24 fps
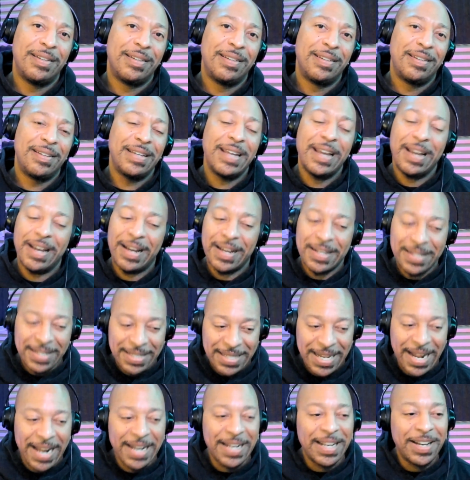Yeah, I
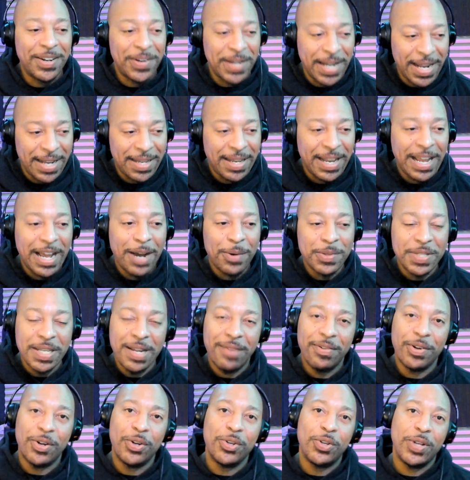decided on that day I was never
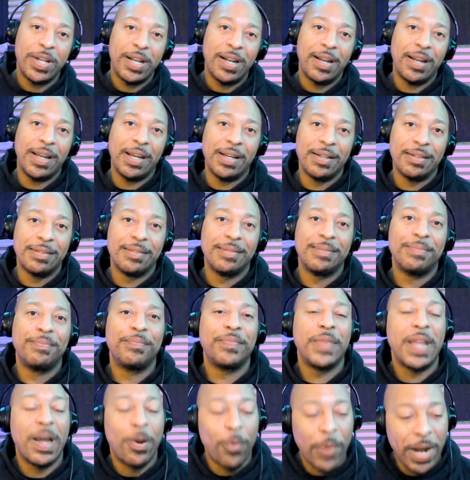going to do it again.
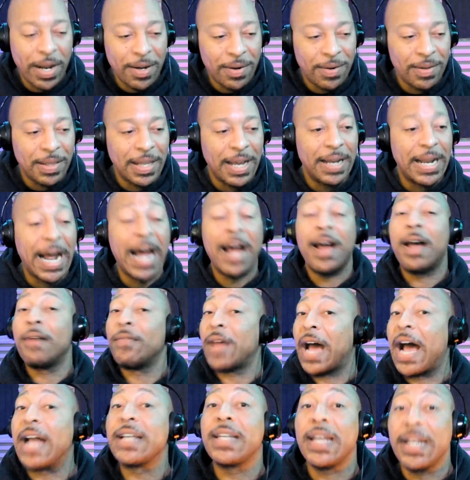I wait online.
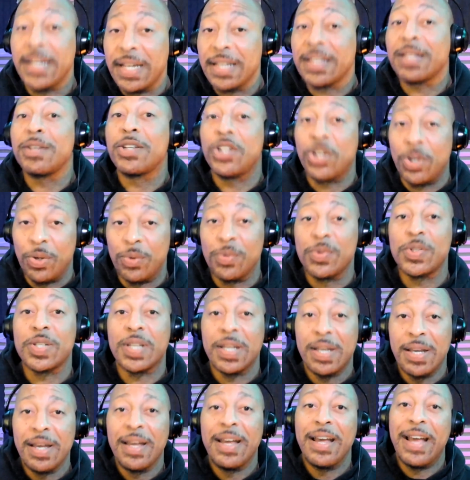I did get the shoes.
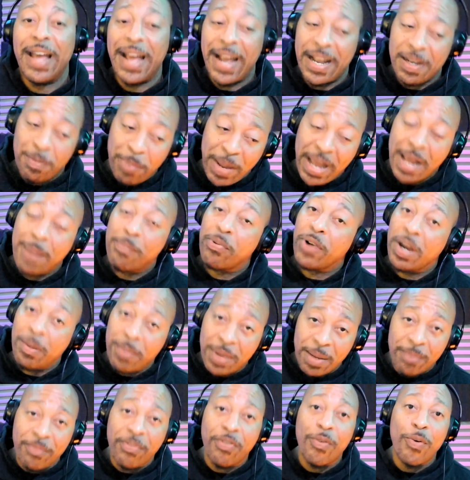I had to pay a
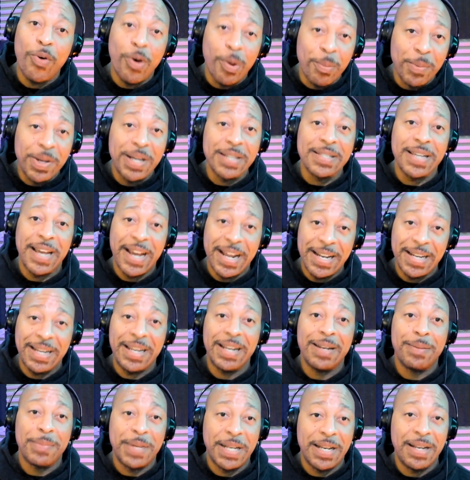premium for them because I had to get
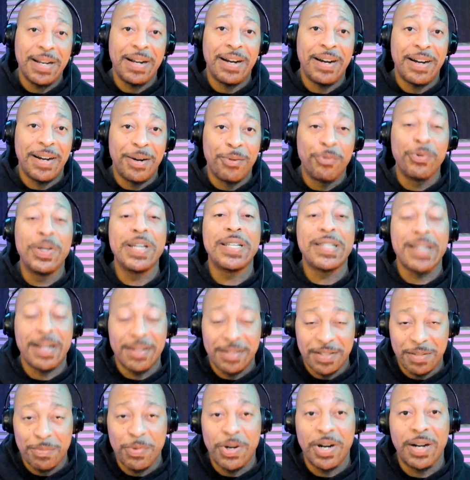them in a
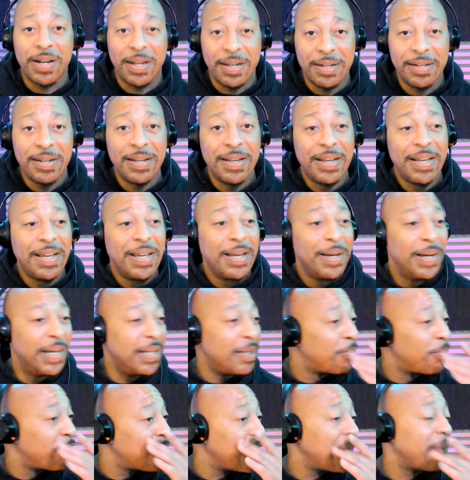reseller's market. The
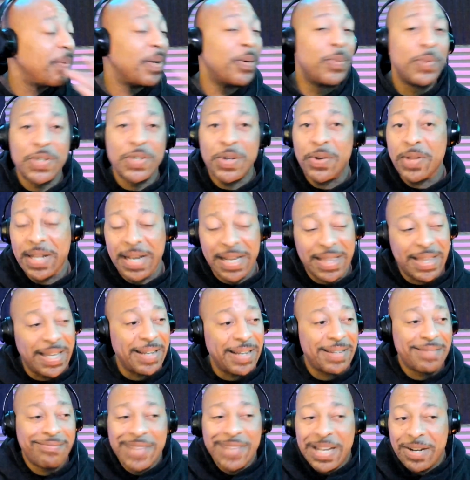premium was only, I
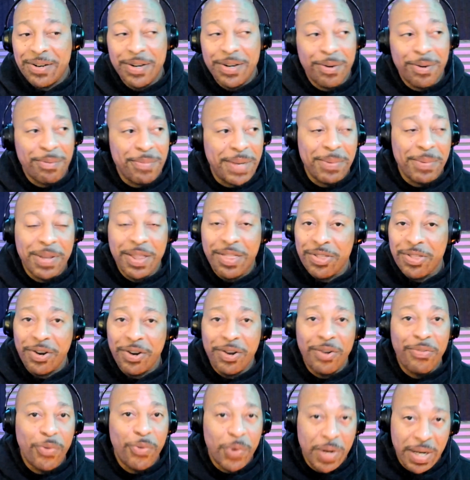think, I don't know, maybe
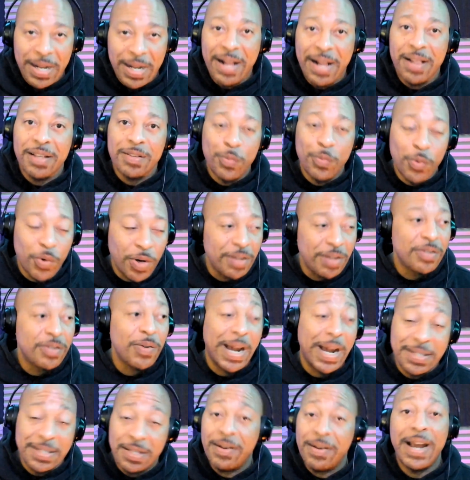$30, $40 more. So
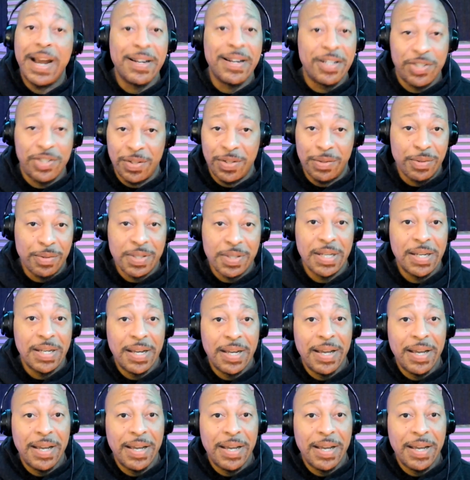I still had the shoes.